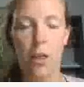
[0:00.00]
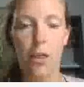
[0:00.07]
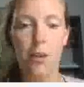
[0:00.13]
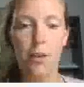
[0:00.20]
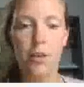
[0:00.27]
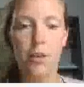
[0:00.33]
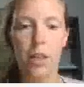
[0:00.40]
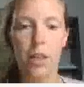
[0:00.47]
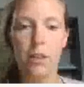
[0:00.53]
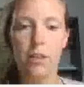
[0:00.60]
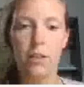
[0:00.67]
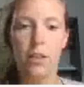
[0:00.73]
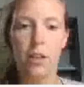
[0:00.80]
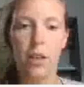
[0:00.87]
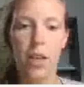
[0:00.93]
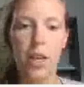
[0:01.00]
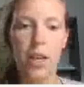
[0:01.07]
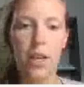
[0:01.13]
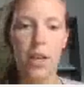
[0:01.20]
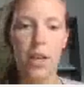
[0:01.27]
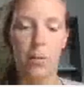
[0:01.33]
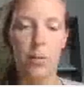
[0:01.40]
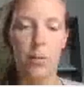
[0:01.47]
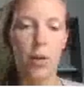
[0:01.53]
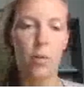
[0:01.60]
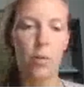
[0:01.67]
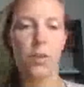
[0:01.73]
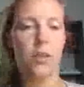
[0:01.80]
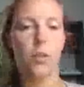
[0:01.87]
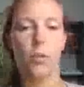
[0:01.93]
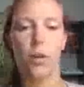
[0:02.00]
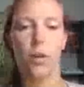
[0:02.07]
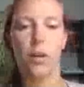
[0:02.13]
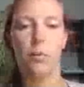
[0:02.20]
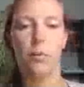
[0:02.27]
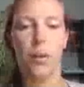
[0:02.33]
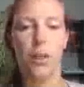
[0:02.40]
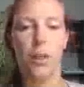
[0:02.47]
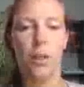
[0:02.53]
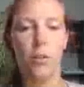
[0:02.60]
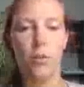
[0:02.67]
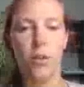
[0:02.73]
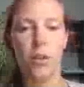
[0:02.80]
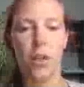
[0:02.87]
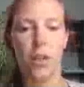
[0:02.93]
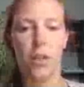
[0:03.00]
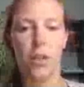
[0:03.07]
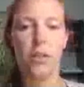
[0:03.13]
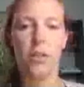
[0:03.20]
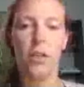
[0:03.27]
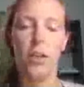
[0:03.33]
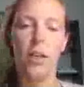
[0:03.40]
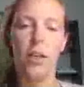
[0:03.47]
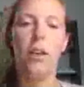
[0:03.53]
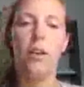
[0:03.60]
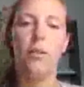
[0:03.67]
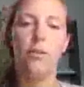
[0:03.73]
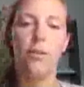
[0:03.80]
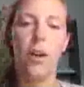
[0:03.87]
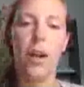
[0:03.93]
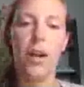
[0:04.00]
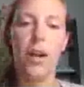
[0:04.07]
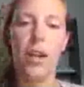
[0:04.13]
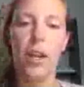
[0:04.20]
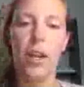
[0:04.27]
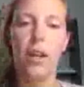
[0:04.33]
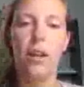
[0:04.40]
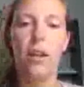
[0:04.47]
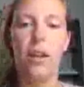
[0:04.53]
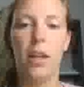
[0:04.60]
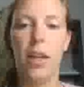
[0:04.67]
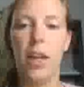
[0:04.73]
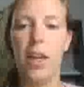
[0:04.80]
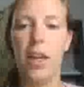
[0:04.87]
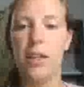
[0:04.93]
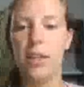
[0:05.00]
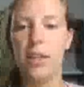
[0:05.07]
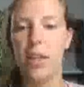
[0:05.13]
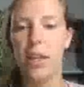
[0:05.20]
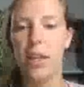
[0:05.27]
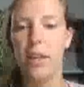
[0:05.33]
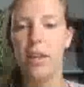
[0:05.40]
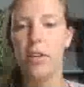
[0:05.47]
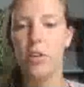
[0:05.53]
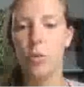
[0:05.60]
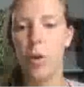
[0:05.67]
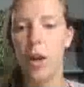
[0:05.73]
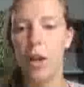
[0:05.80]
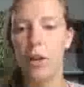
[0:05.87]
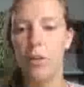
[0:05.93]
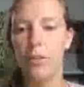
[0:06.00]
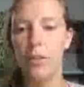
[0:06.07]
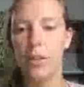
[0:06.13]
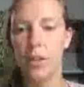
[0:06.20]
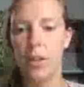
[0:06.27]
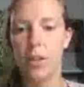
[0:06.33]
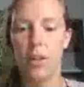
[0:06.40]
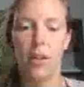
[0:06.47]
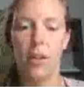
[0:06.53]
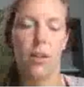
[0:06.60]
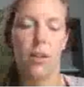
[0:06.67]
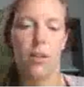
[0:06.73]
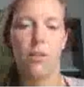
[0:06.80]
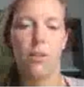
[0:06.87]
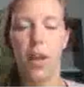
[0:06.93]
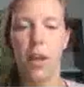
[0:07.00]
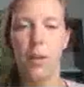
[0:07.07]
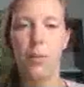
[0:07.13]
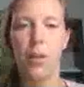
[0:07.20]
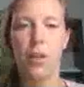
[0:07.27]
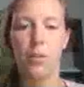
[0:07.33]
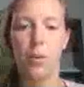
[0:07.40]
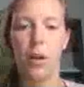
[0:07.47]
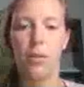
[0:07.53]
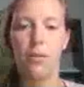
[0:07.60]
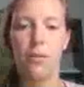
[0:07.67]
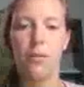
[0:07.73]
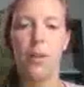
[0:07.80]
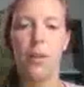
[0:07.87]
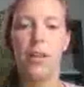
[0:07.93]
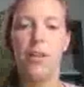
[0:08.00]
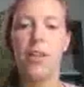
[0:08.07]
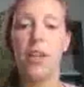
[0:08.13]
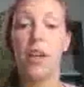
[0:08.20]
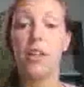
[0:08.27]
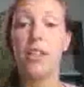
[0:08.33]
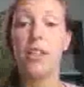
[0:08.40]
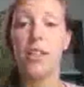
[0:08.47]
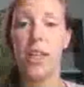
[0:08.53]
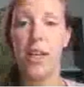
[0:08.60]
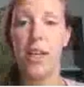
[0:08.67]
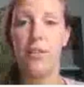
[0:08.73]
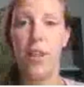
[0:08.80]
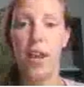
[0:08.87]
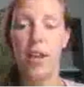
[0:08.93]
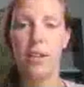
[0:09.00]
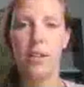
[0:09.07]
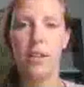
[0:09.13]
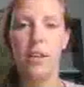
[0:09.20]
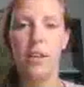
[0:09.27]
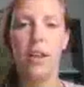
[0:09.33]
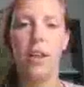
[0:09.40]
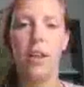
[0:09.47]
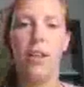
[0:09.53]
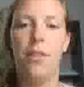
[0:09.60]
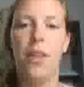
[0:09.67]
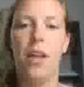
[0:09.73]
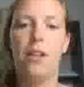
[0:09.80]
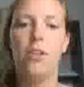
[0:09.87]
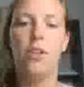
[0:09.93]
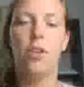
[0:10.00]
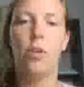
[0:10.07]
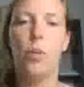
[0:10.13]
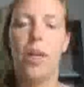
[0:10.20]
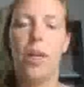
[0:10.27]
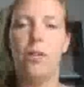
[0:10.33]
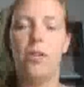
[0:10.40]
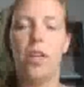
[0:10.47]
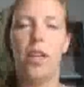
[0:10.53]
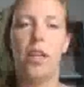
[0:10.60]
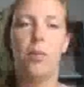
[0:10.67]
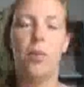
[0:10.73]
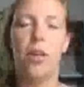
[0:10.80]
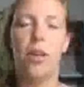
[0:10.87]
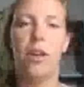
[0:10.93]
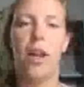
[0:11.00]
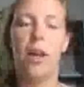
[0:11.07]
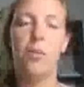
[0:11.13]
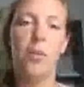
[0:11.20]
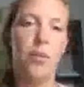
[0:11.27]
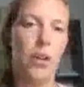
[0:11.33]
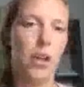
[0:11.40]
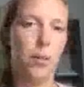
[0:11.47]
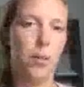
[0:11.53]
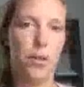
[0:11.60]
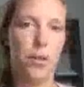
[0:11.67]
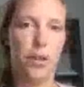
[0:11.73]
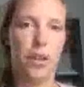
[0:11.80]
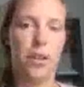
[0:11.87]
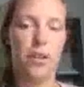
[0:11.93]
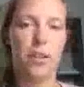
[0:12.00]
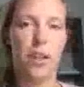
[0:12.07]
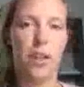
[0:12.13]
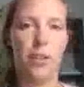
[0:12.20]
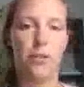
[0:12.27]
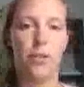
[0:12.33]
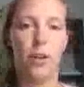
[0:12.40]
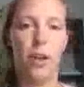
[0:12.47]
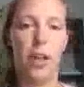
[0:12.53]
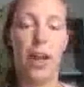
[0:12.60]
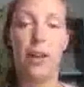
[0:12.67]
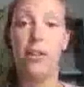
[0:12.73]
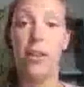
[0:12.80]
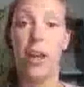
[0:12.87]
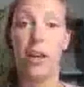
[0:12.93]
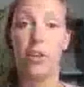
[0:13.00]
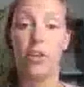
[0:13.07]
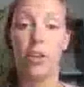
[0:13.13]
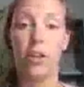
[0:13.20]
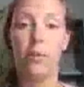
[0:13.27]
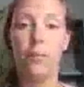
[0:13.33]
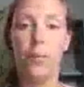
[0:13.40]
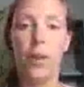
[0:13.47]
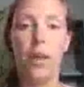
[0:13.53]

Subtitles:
Thursdays, 8 a.m. Nope, doesn't work, but noon does. Friday, 8, 10, 12. I pick 12. And then I'll save that. And that's your way of telling me that I'm available during this time for a live lecture.